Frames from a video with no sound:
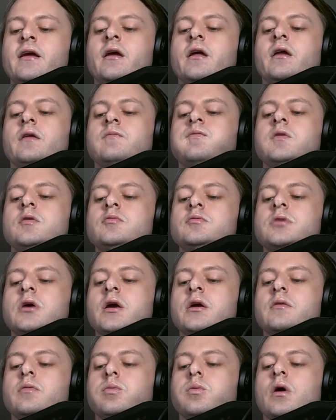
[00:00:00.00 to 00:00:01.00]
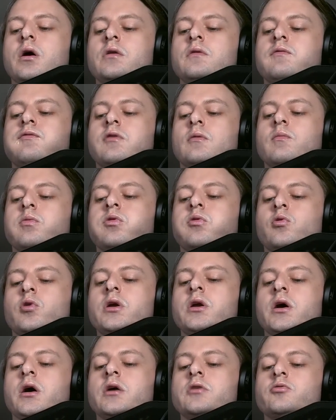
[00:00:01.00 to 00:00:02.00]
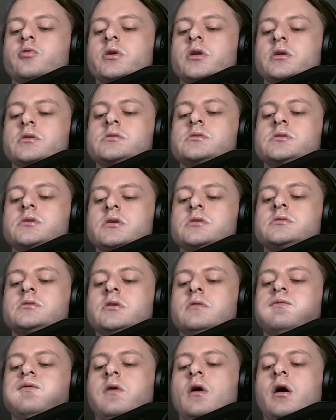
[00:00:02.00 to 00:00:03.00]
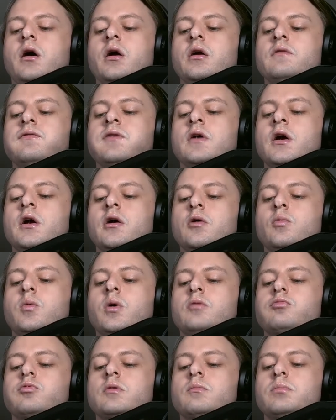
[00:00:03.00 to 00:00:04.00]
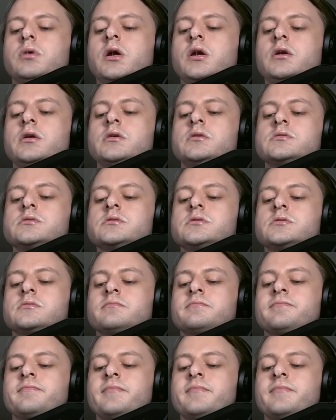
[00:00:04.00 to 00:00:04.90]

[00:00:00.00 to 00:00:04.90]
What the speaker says: And if you take 1 from 365, what remains?